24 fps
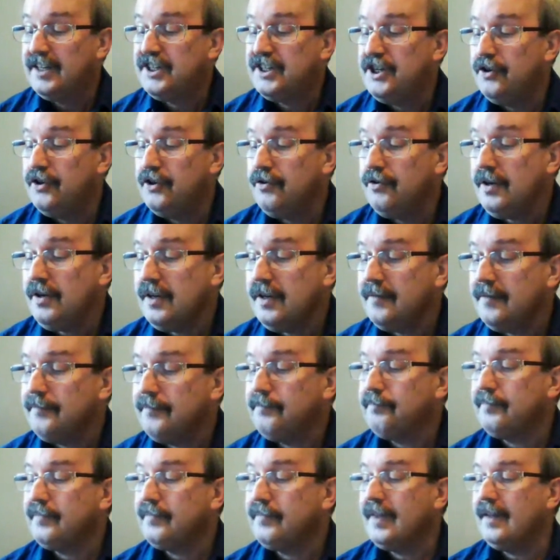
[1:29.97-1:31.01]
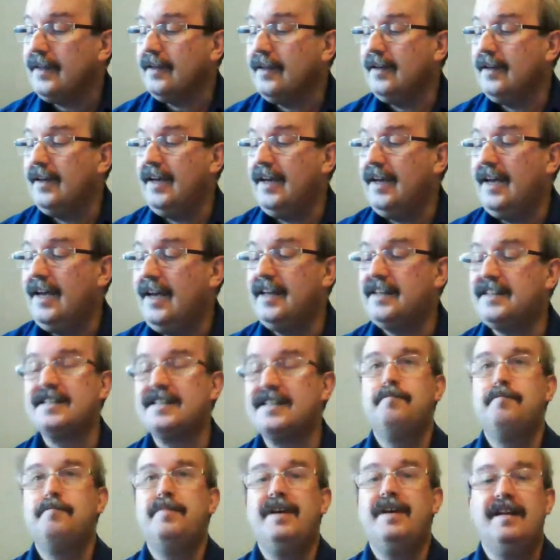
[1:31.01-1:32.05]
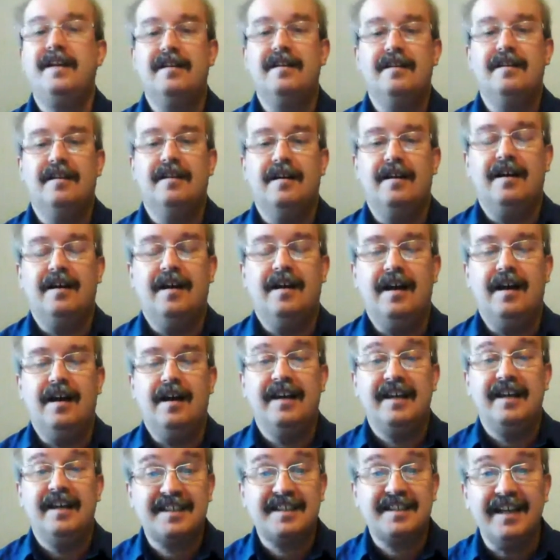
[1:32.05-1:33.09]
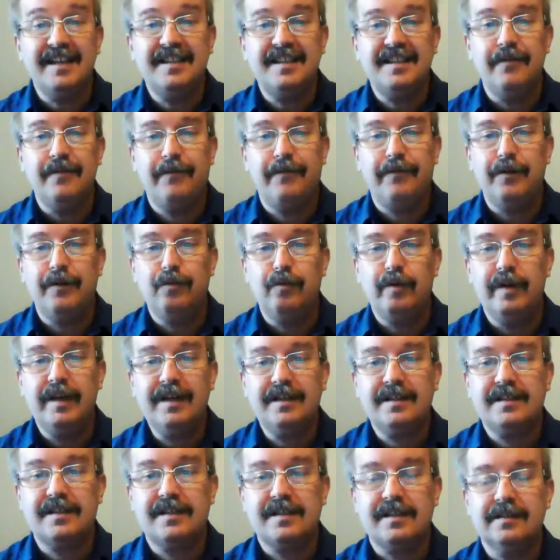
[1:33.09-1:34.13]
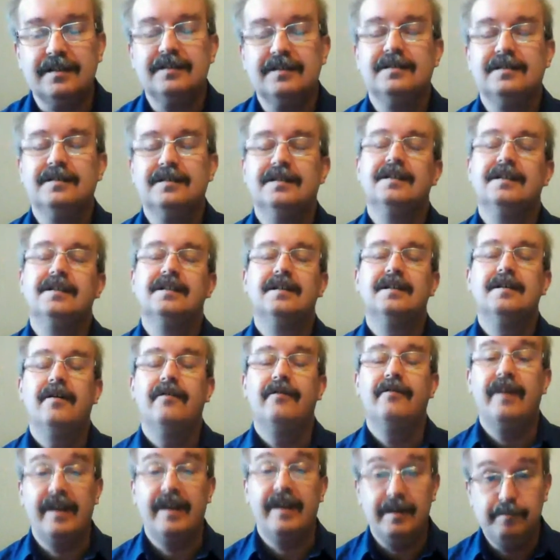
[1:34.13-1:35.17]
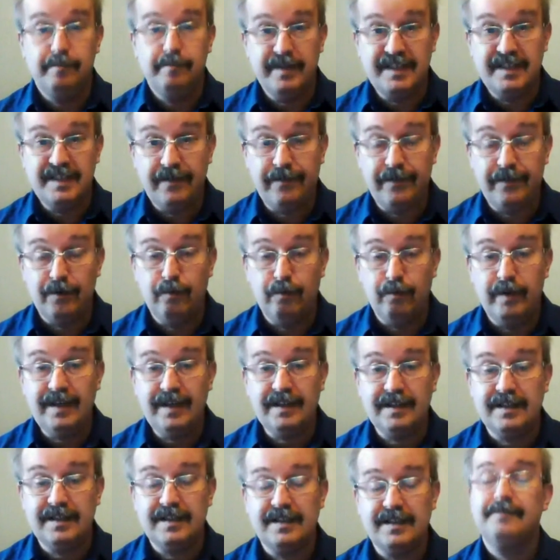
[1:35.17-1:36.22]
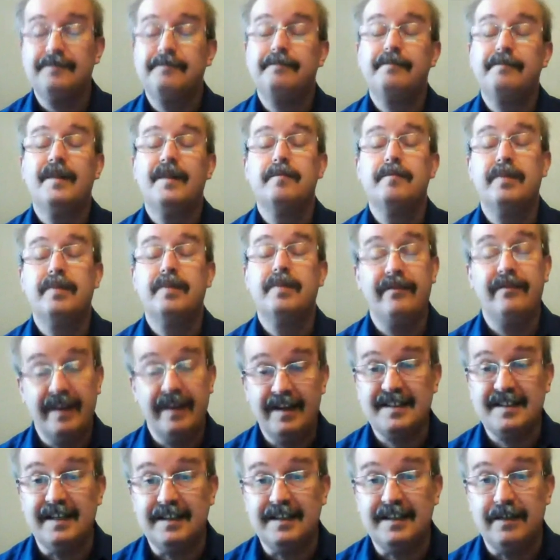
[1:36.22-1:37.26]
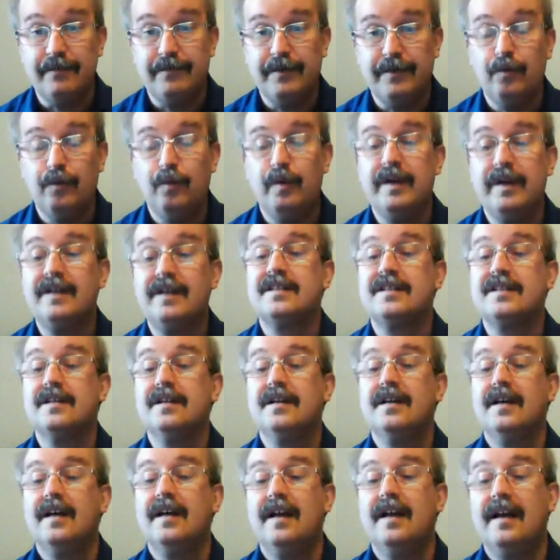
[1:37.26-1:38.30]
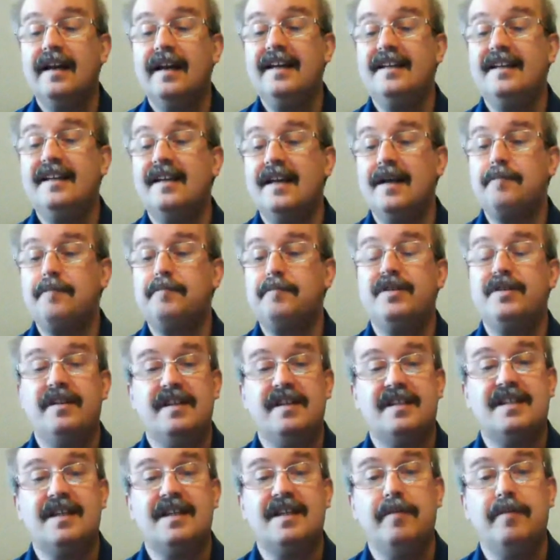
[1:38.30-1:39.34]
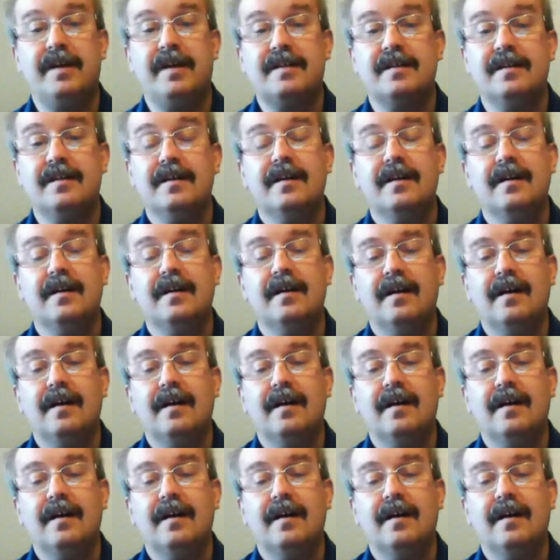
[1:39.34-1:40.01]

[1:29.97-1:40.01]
It's here. It's been an exciting few weeks. Very busy few weeks, but a very exciting few weeks leading up to this summit,